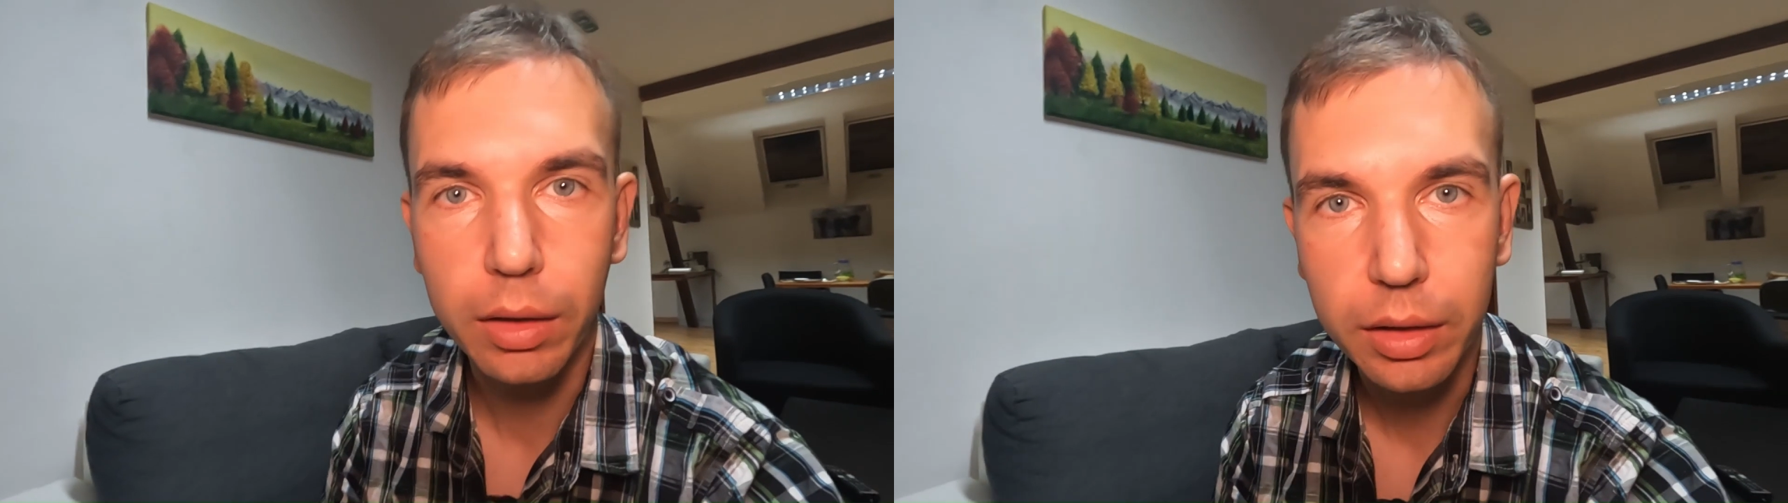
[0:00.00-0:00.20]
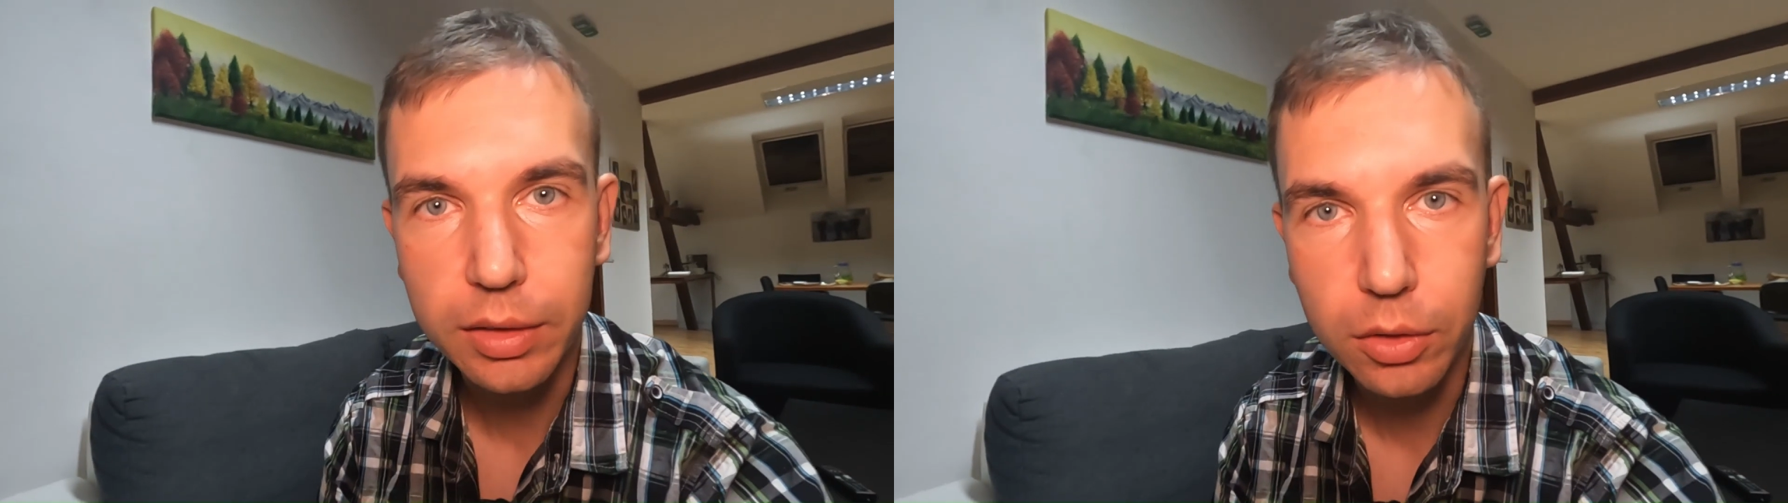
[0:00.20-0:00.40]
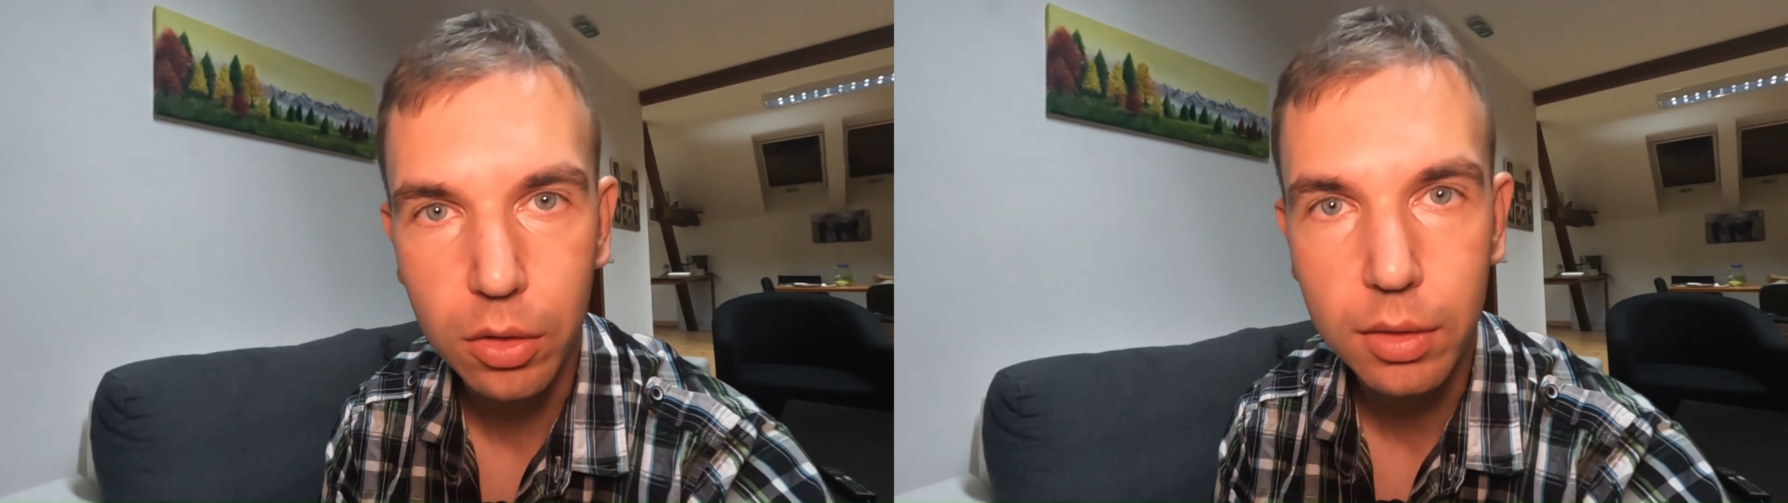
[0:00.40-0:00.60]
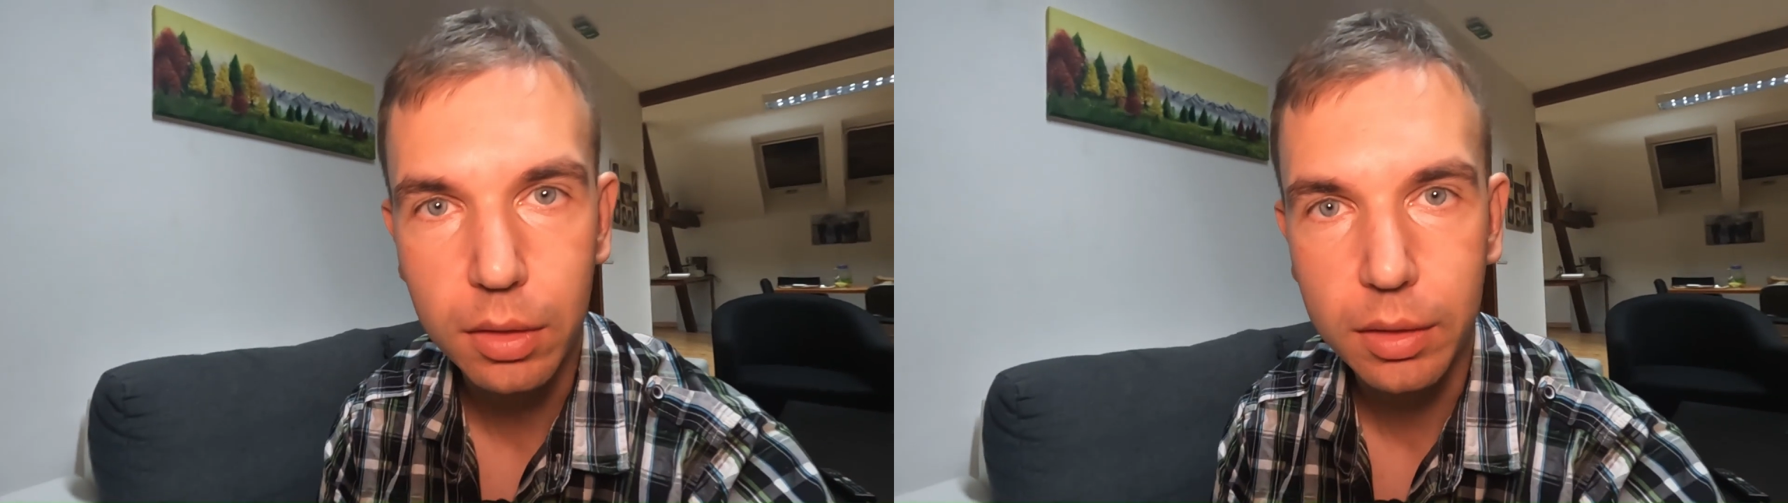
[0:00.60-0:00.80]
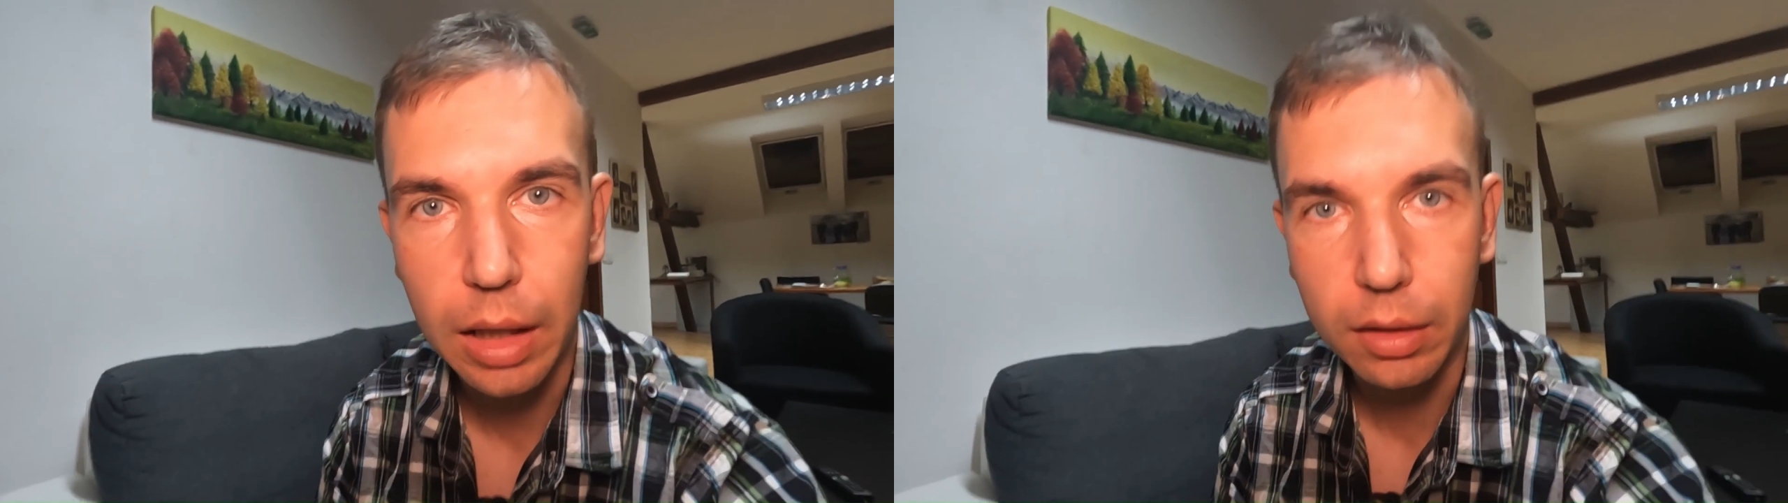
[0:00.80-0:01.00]
it's not
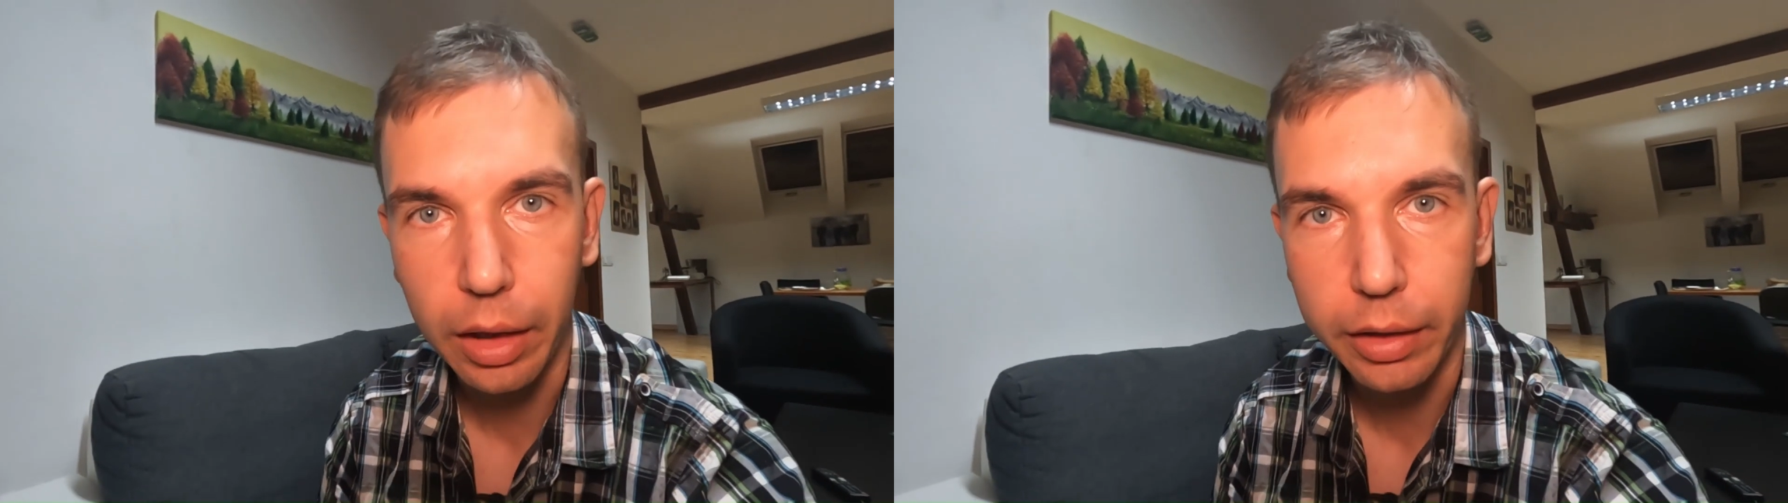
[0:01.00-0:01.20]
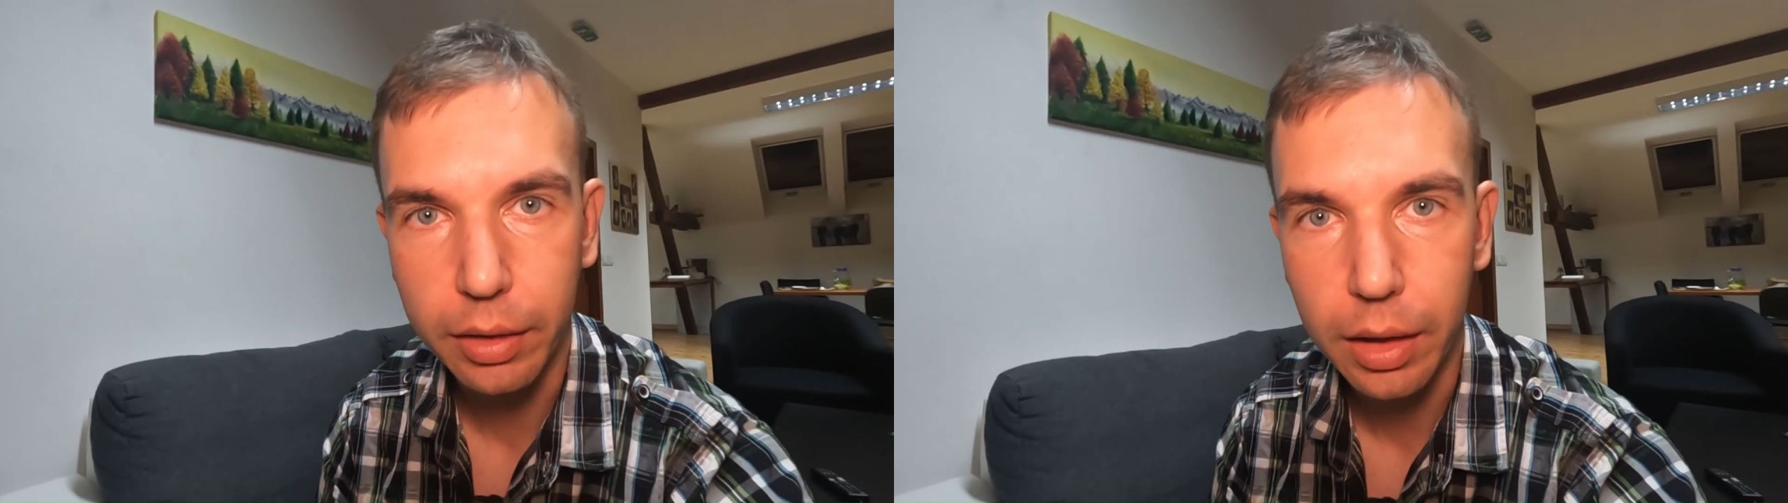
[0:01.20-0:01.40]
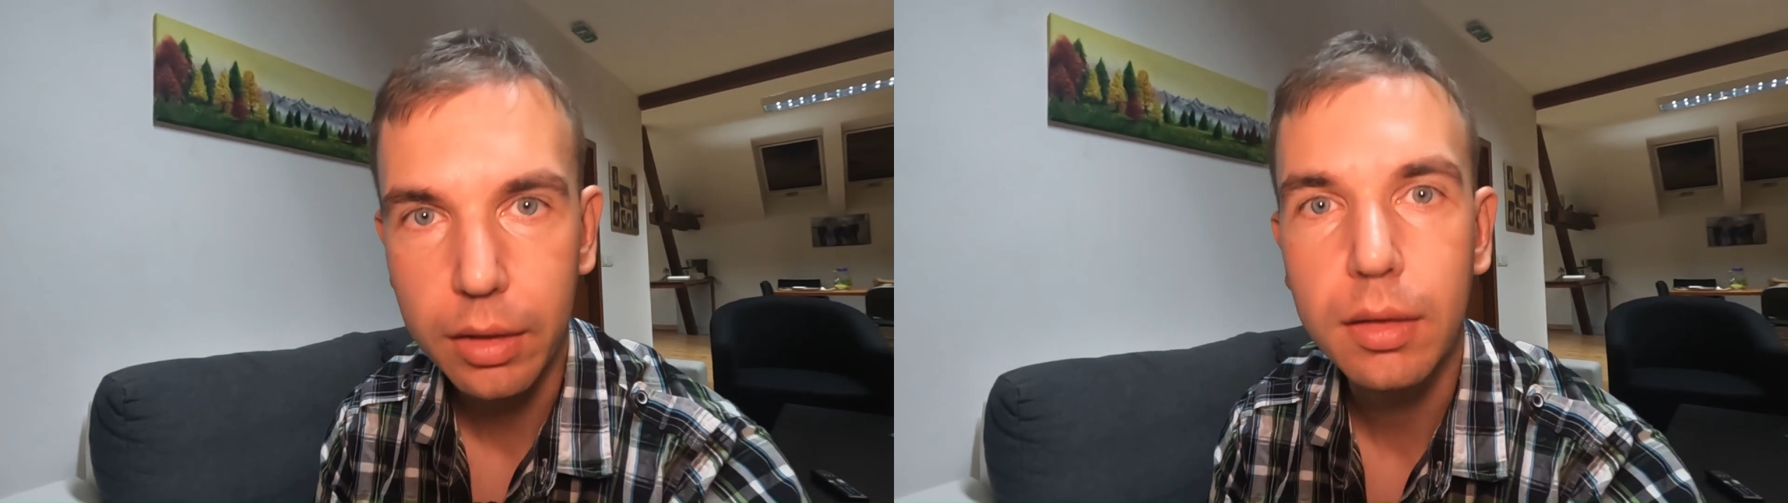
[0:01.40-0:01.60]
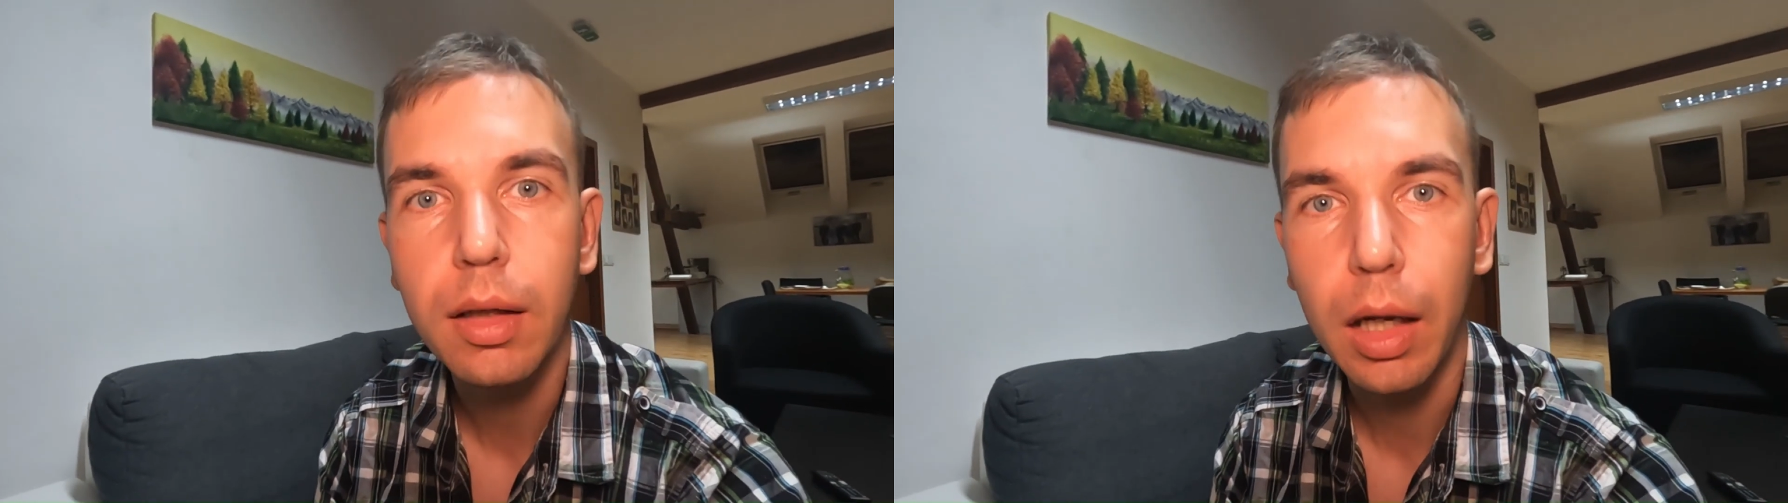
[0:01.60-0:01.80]
done like that,